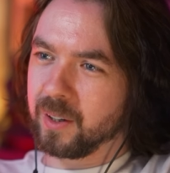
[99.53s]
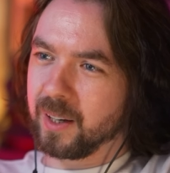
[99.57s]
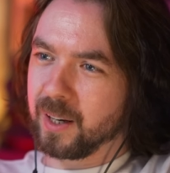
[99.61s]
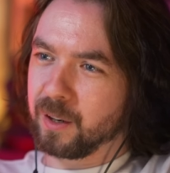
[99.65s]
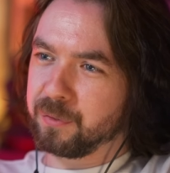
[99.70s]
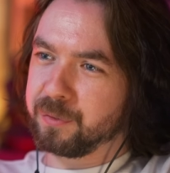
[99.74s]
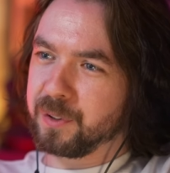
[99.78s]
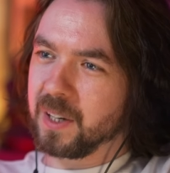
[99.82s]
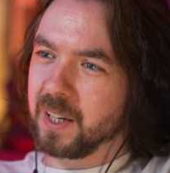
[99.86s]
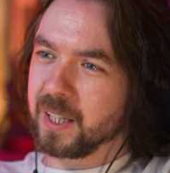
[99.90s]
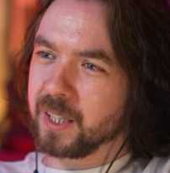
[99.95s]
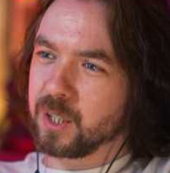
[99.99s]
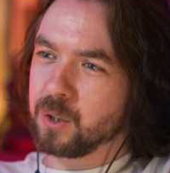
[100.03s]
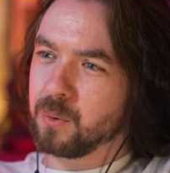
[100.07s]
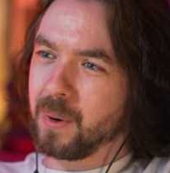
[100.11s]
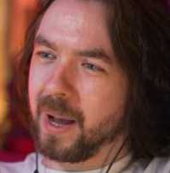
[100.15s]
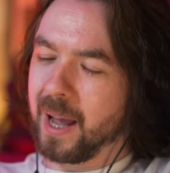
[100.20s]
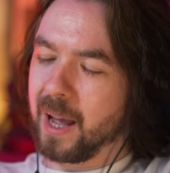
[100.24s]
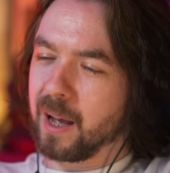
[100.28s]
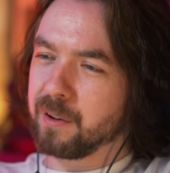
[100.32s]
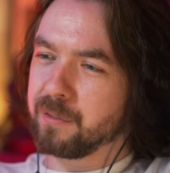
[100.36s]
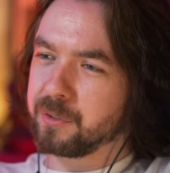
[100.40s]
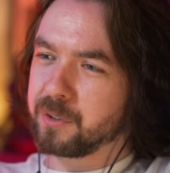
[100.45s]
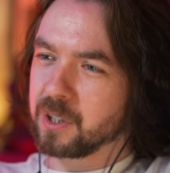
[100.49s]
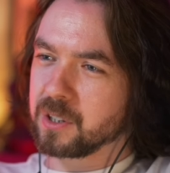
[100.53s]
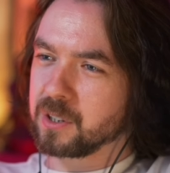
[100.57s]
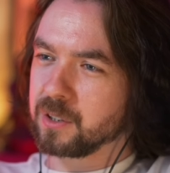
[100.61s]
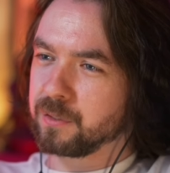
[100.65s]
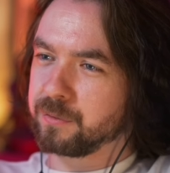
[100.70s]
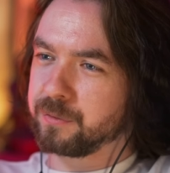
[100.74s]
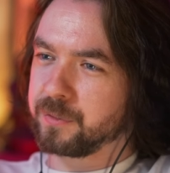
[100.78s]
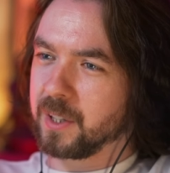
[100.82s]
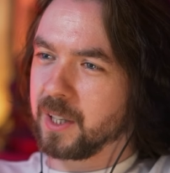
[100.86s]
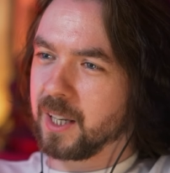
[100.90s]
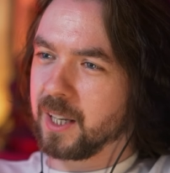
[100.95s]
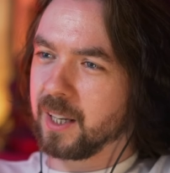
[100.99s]
And I feel like you have because
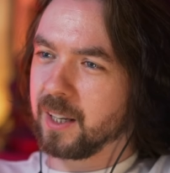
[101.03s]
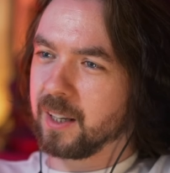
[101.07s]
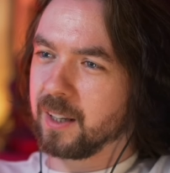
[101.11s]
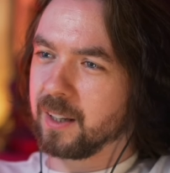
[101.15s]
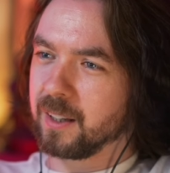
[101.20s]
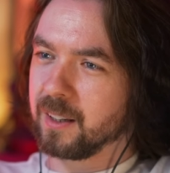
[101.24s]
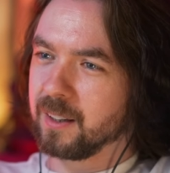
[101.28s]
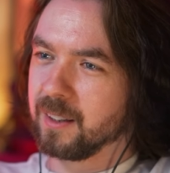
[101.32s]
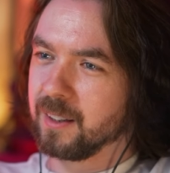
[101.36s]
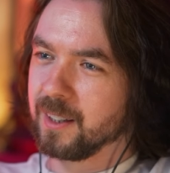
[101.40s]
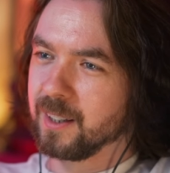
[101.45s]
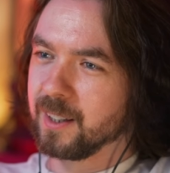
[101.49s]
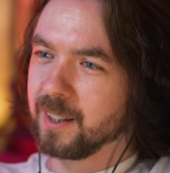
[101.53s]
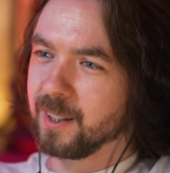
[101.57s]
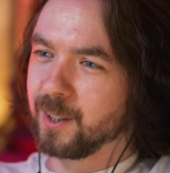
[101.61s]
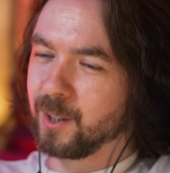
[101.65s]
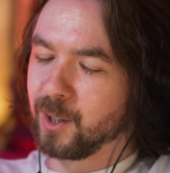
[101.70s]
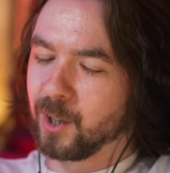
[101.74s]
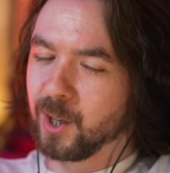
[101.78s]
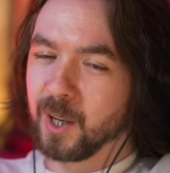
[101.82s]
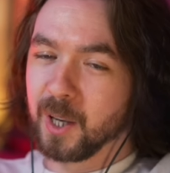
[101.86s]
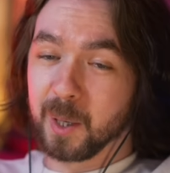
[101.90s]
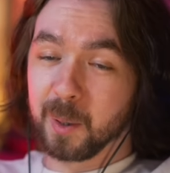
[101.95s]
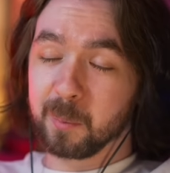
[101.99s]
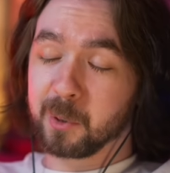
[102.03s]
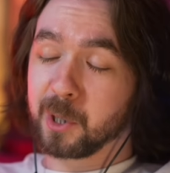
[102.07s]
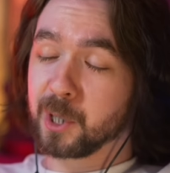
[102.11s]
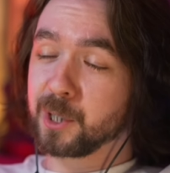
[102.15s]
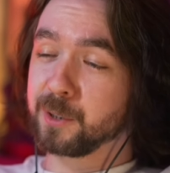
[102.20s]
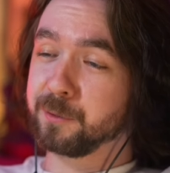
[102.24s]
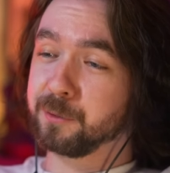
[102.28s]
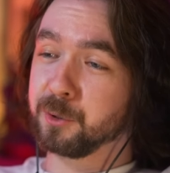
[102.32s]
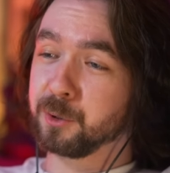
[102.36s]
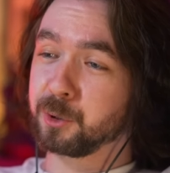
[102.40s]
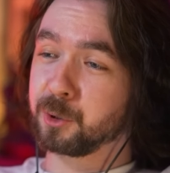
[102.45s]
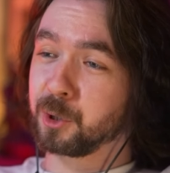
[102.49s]
of the... because
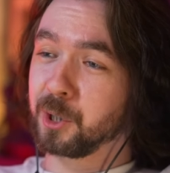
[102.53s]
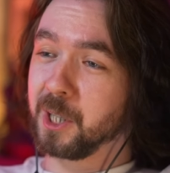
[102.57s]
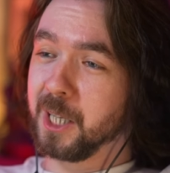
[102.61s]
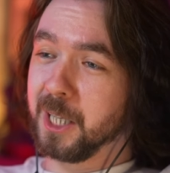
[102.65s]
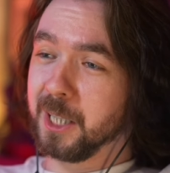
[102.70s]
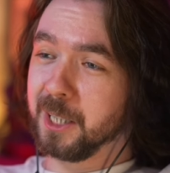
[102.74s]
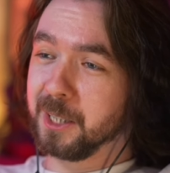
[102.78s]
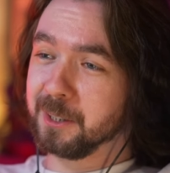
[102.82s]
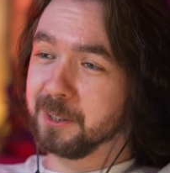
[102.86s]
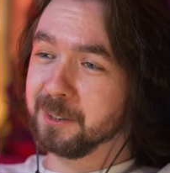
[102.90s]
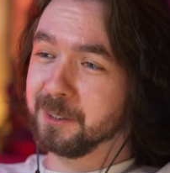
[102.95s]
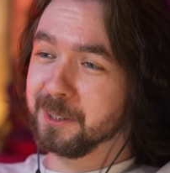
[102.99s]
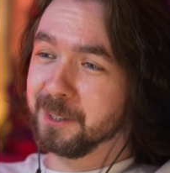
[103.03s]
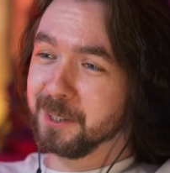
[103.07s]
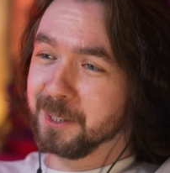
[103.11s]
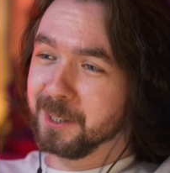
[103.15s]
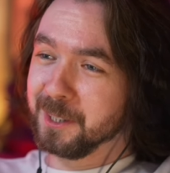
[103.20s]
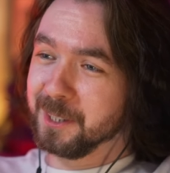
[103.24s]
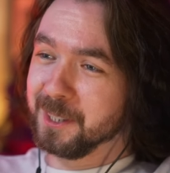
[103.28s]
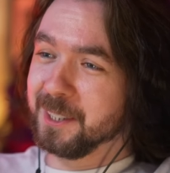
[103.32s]
of your training.